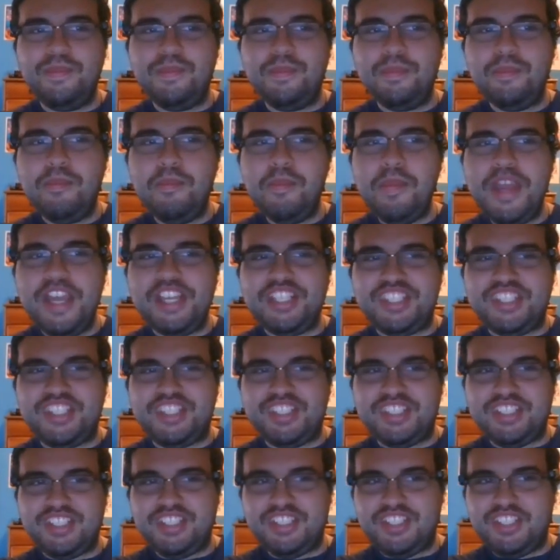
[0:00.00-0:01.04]

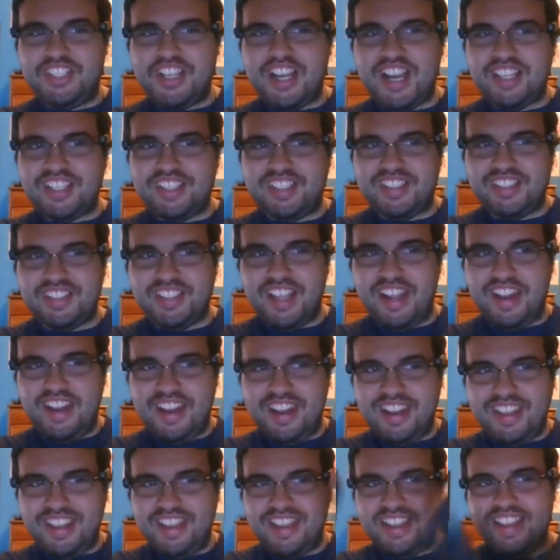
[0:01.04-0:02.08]
Miss Justin.
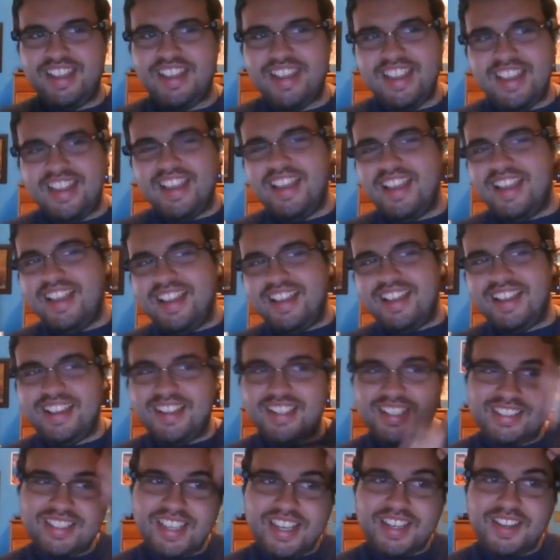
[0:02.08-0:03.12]

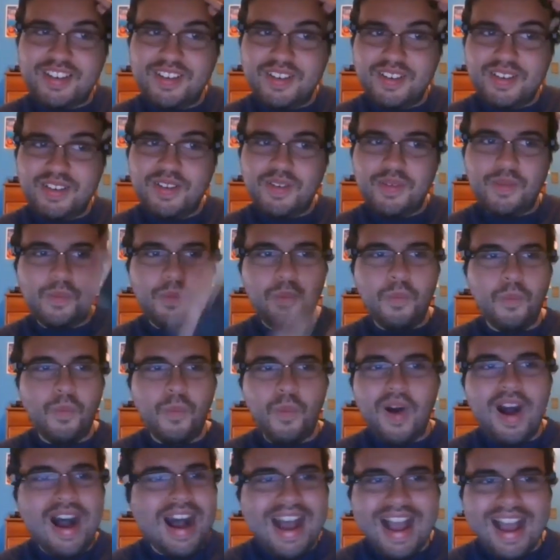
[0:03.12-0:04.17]
It's like,
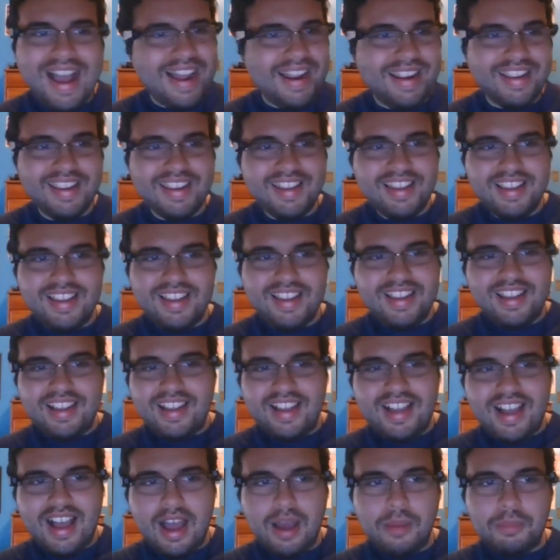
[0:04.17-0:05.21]
why?
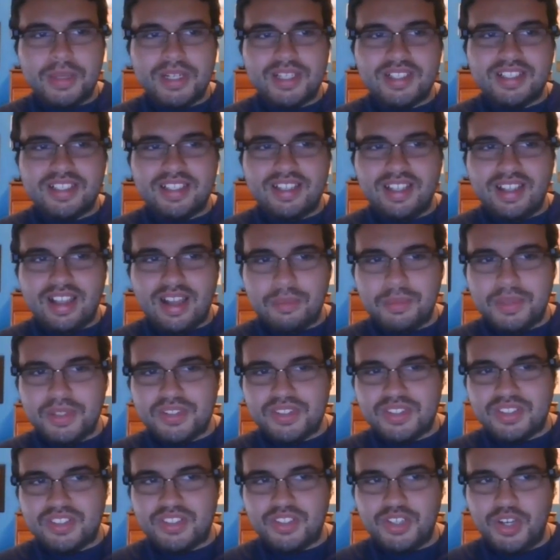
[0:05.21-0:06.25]
I'm a
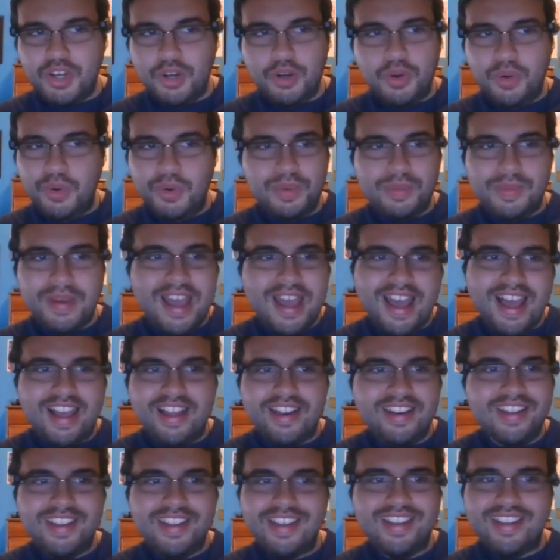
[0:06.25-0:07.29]
dude,
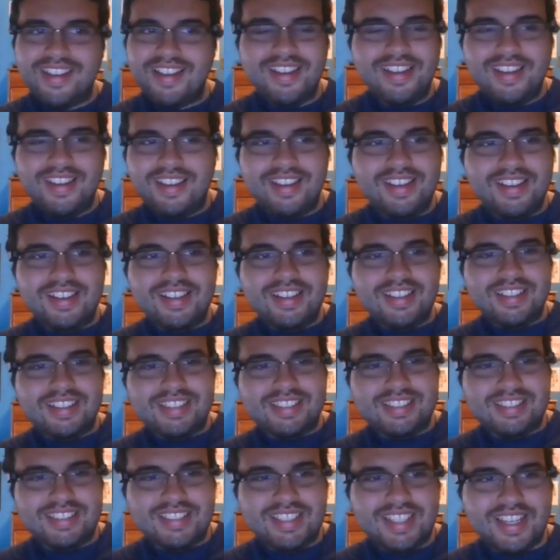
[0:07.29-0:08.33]
man.
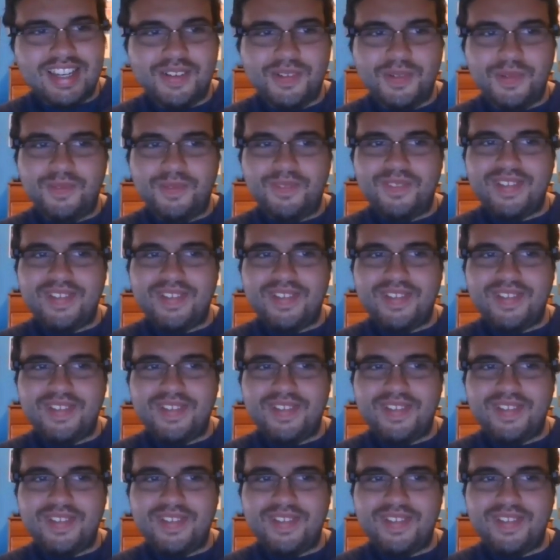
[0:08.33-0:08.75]
It's like